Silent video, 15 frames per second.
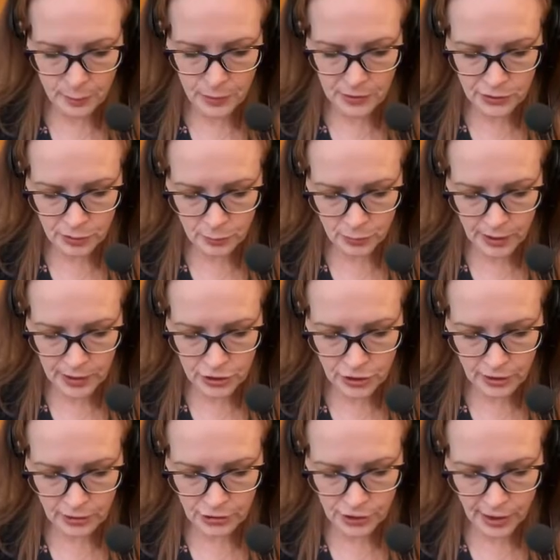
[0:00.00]
pixel brush,
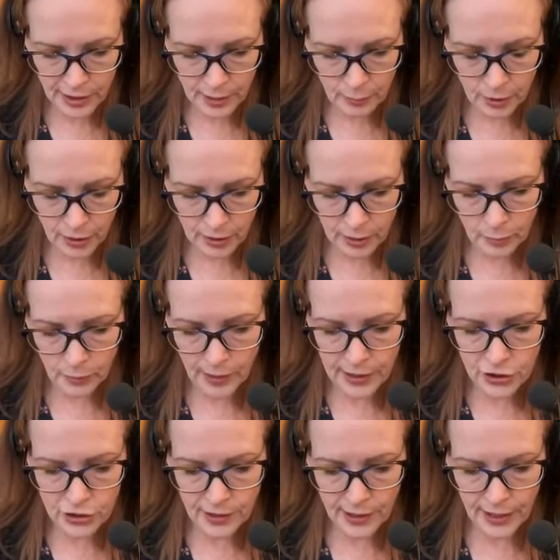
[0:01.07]
a China marker
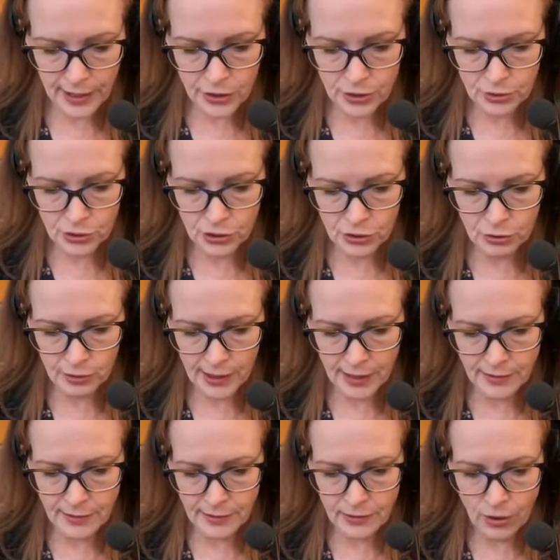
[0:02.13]
brush that I used to
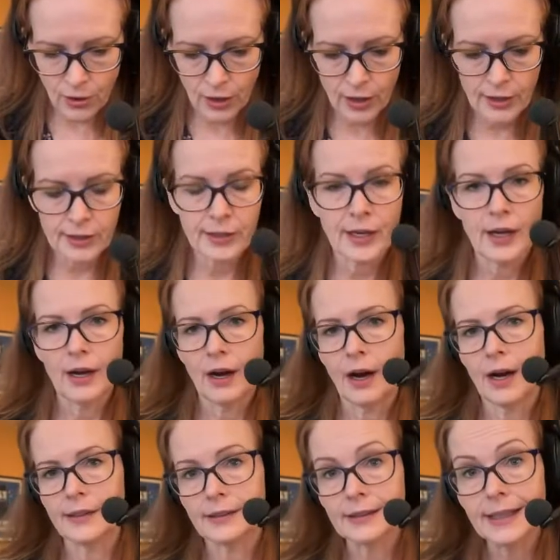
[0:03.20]
create this art
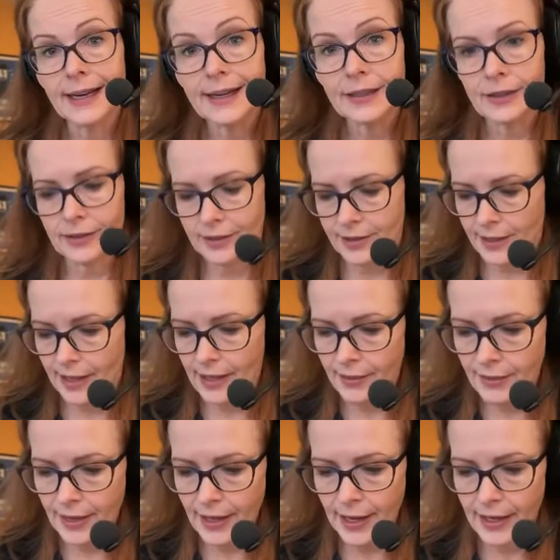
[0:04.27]
on layers,
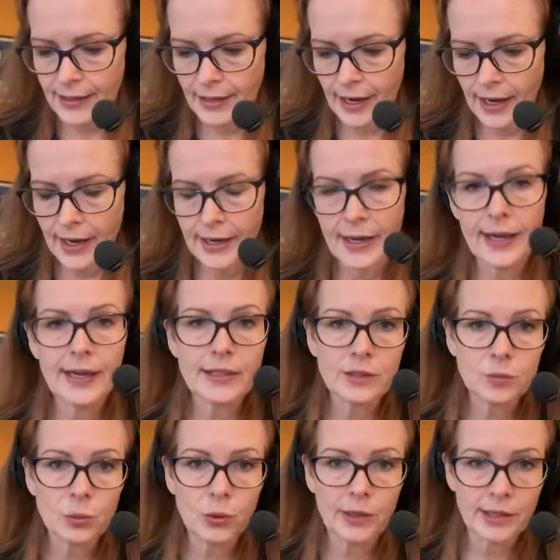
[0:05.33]
and then I
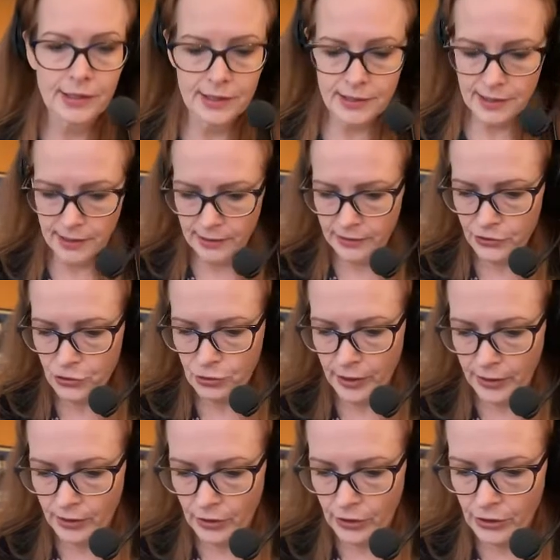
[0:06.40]
exported it to
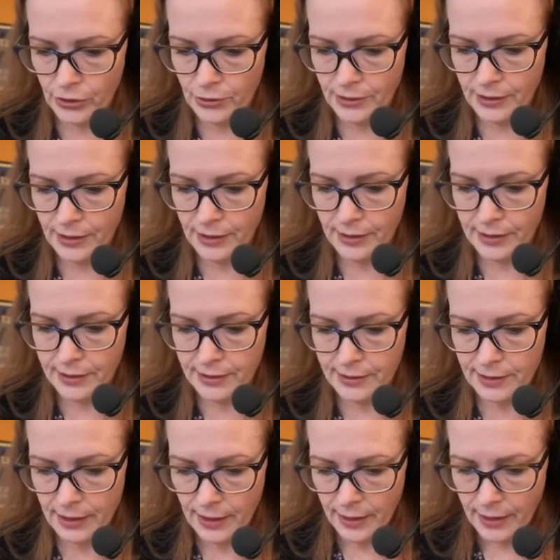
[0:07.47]
Illustrator using this